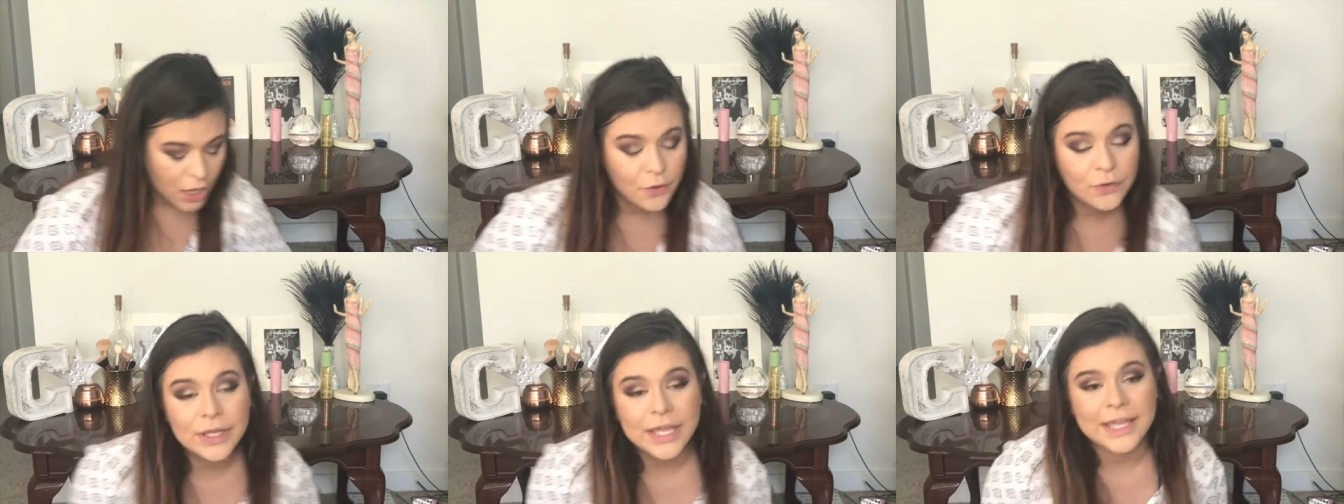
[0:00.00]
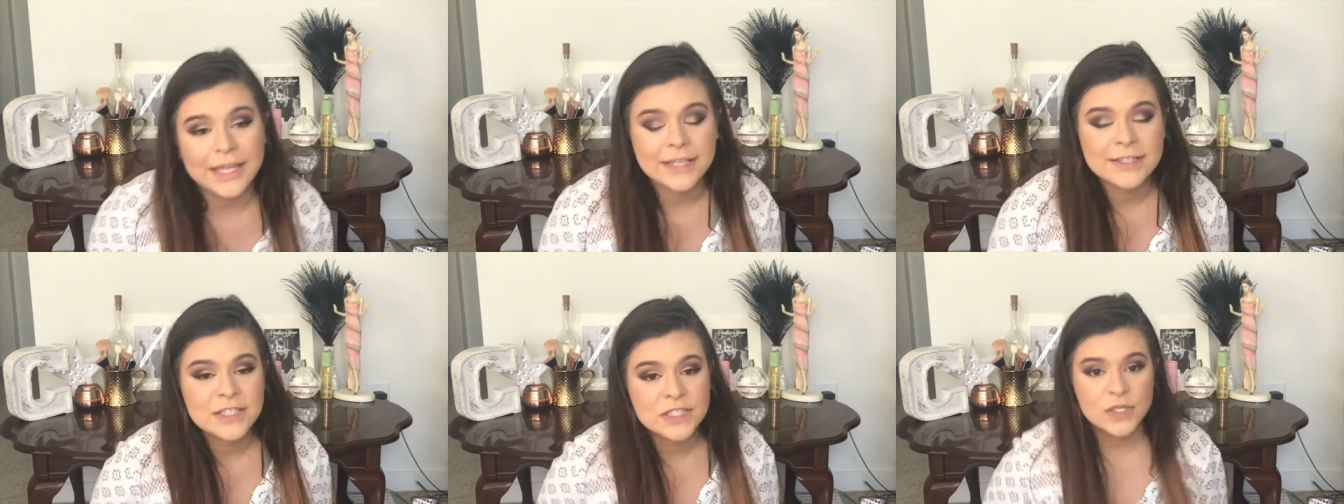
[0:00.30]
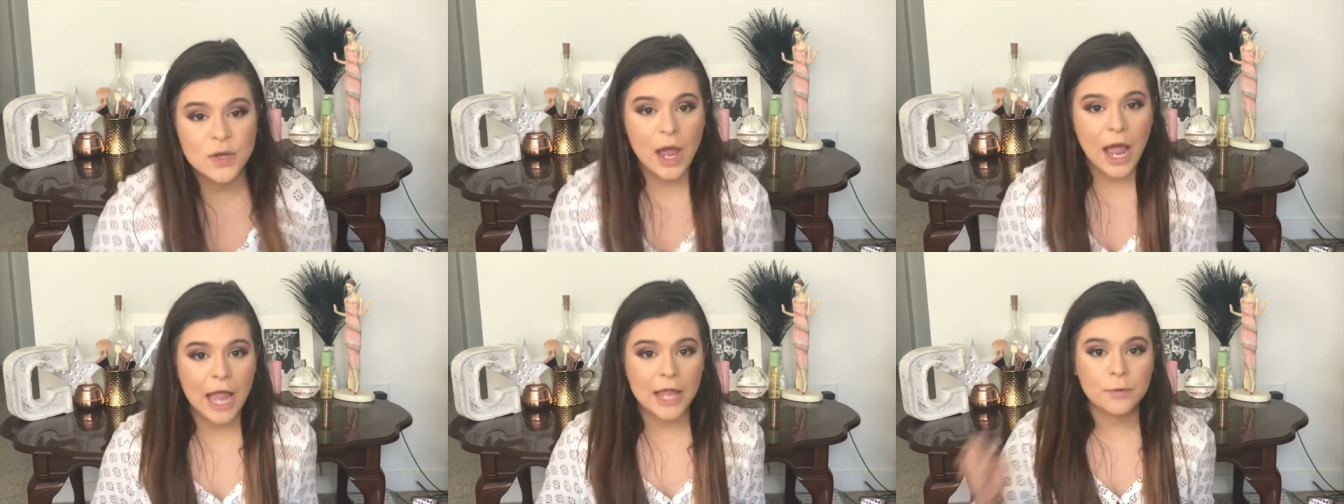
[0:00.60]
Okay,
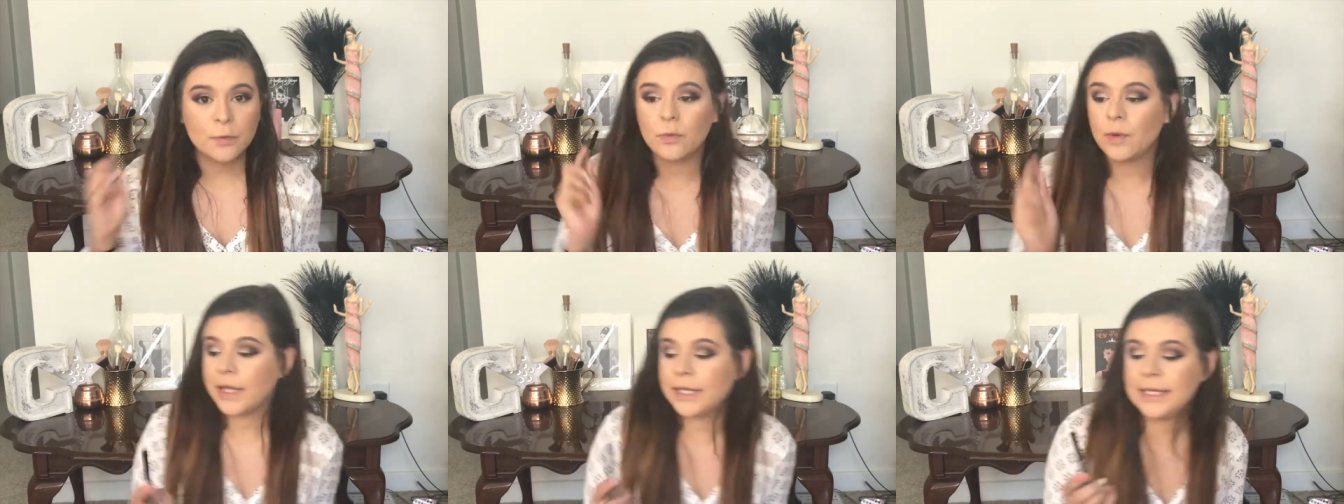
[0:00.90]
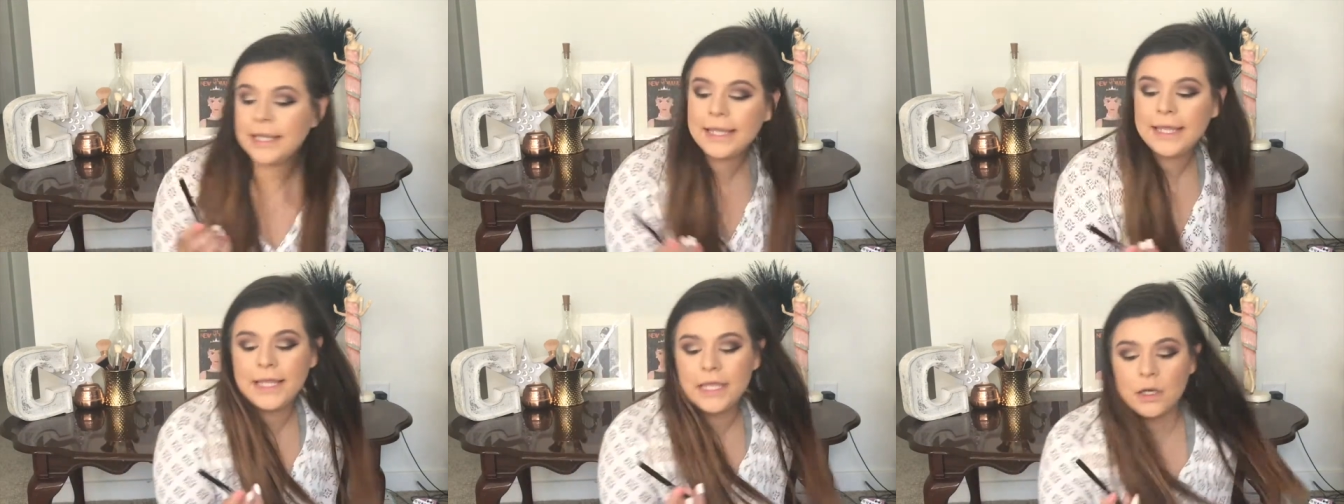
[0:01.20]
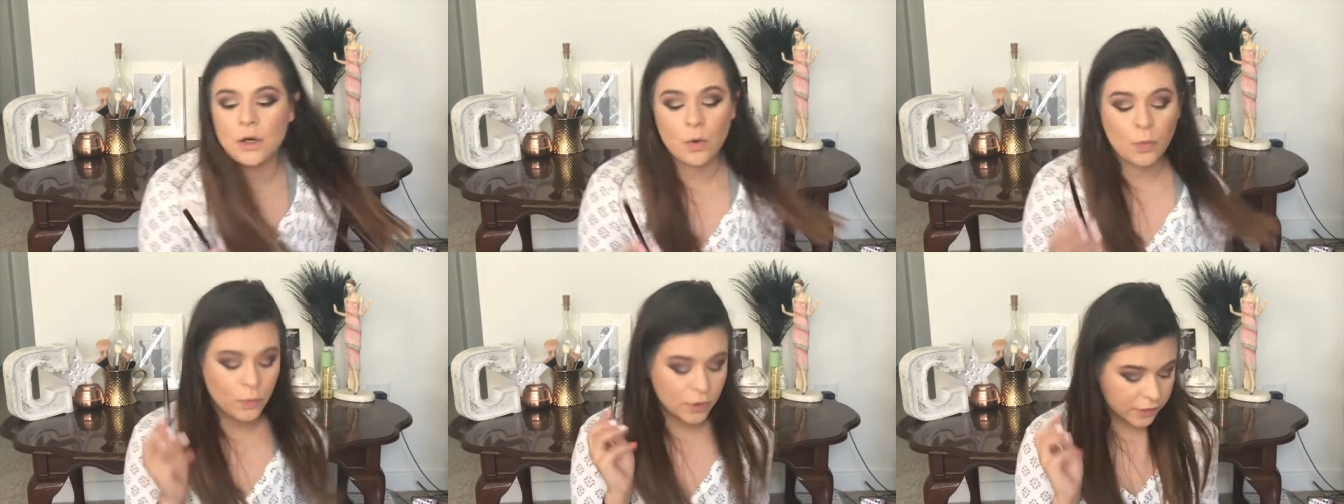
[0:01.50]
so I went
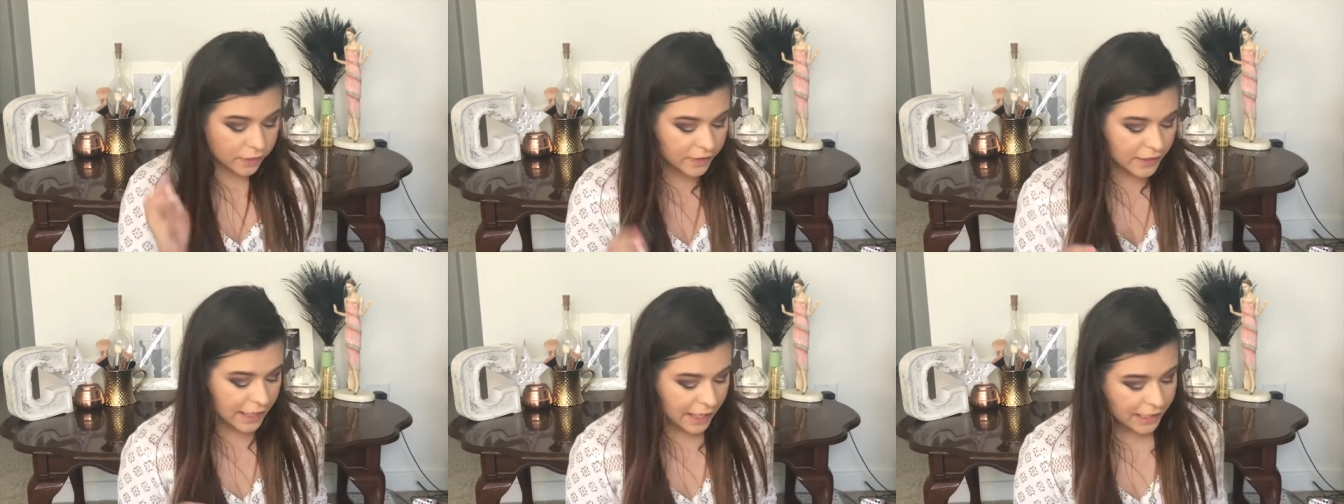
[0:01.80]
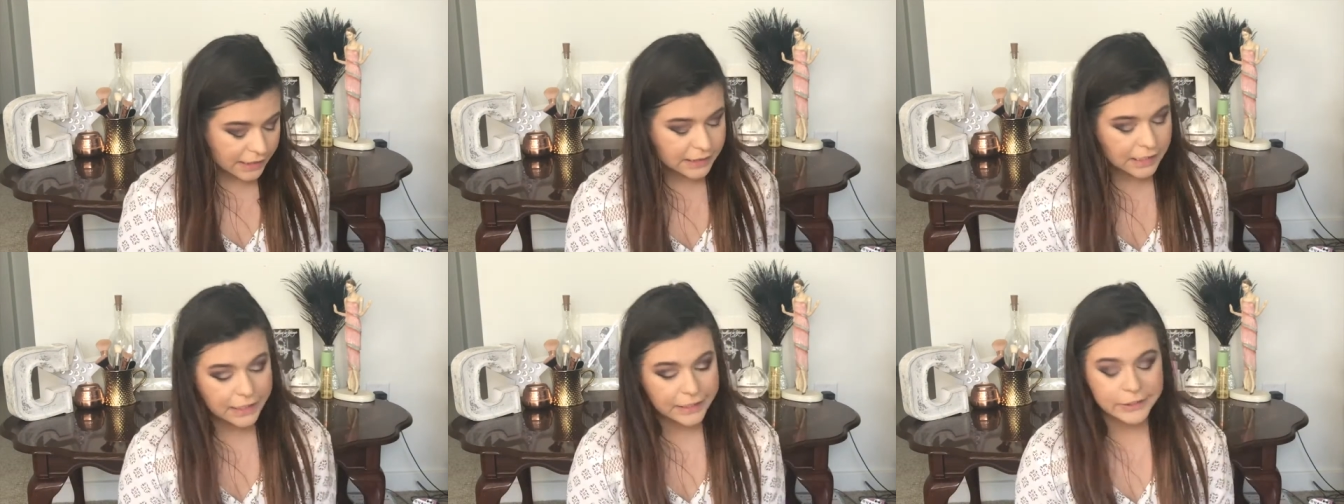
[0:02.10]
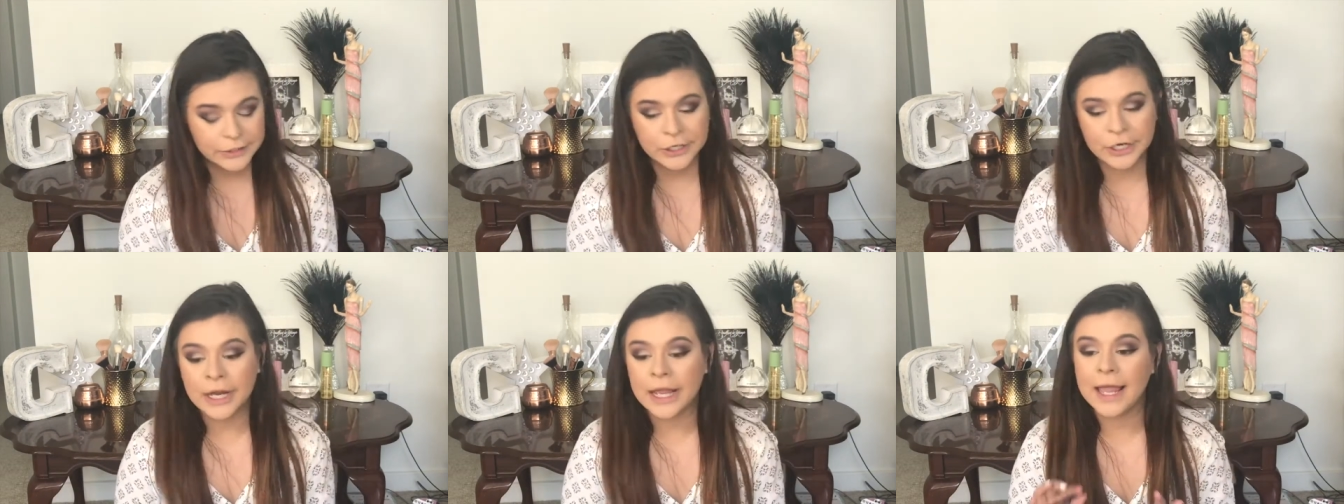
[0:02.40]
in with the
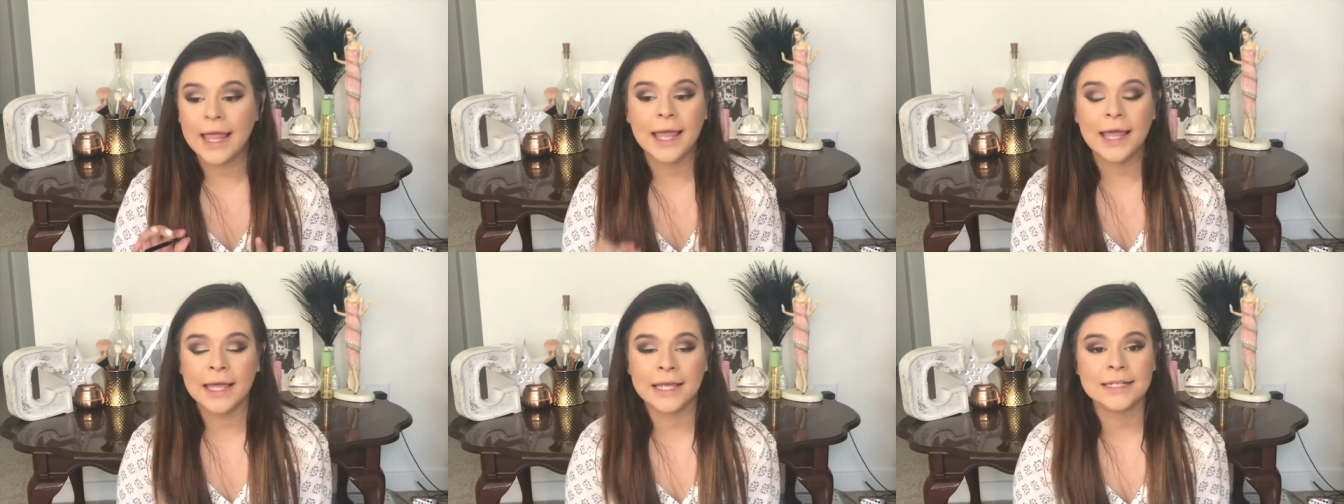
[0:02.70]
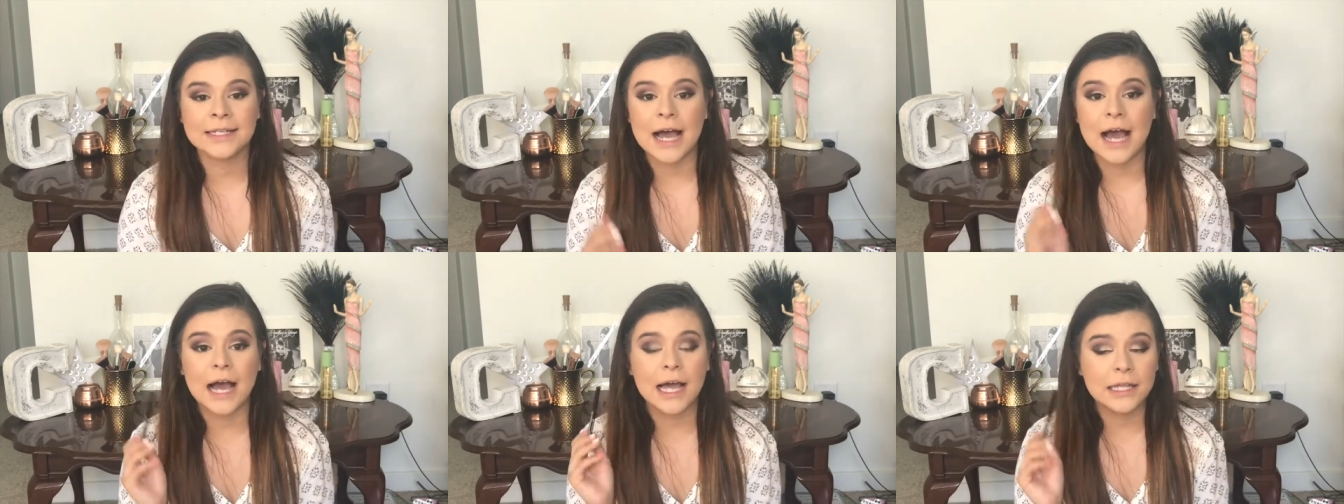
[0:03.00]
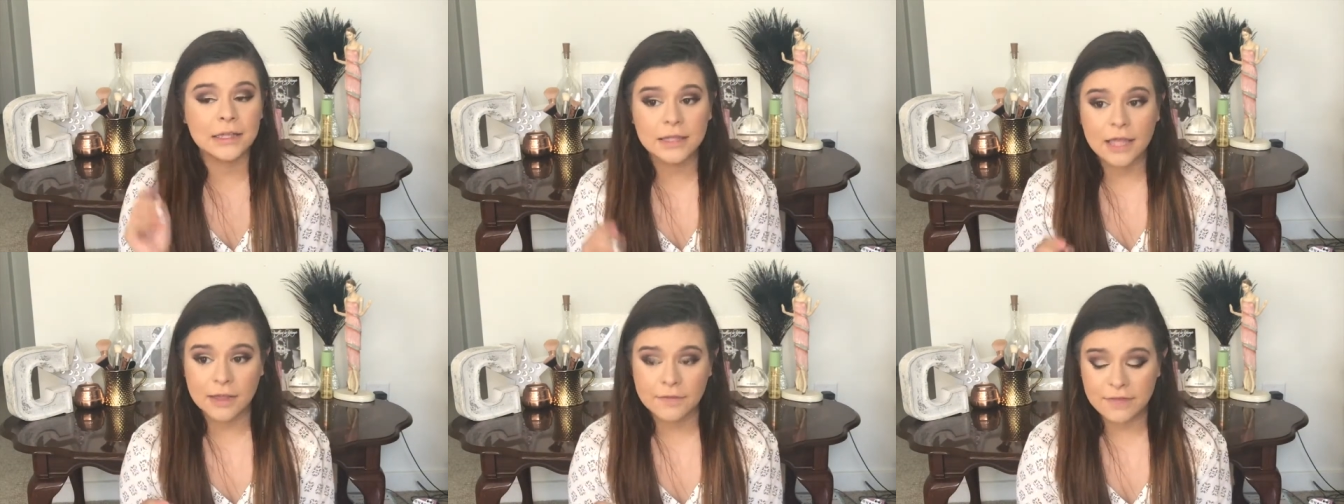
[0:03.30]
eyeliner and
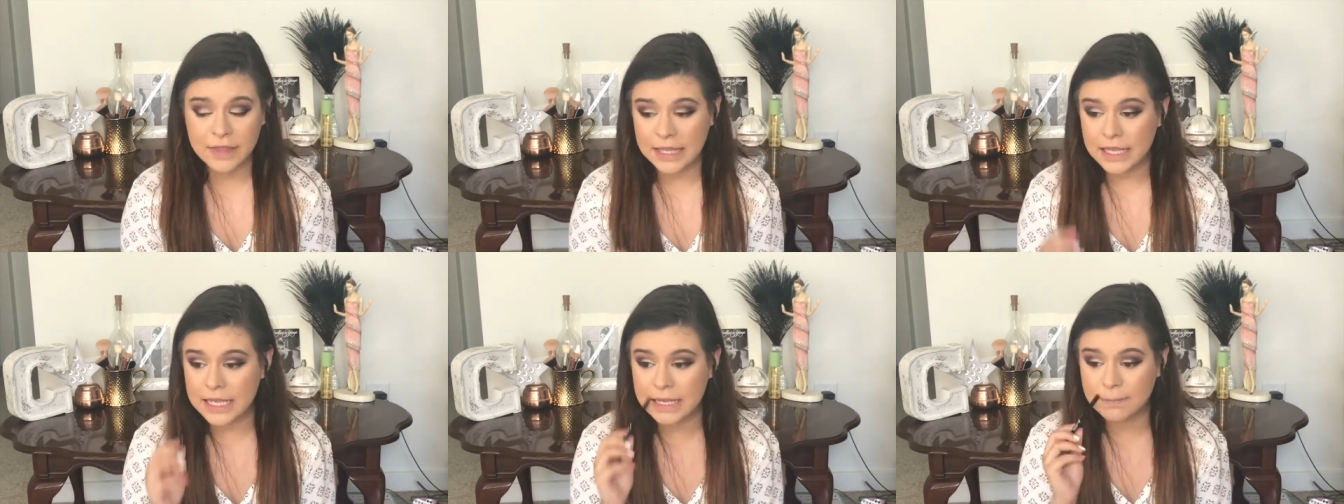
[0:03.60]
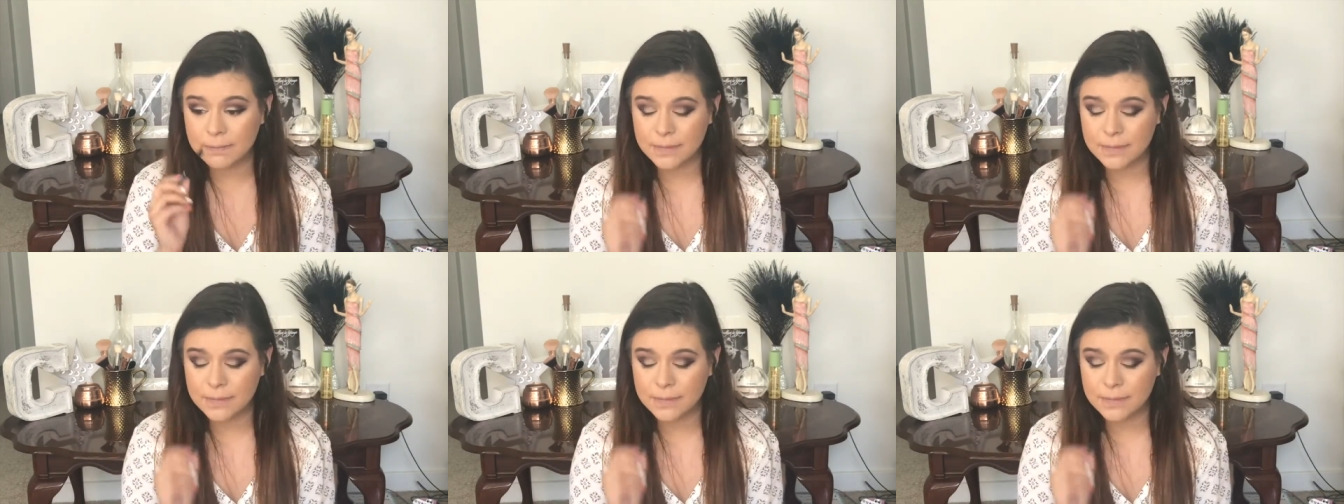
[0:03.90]
I love it.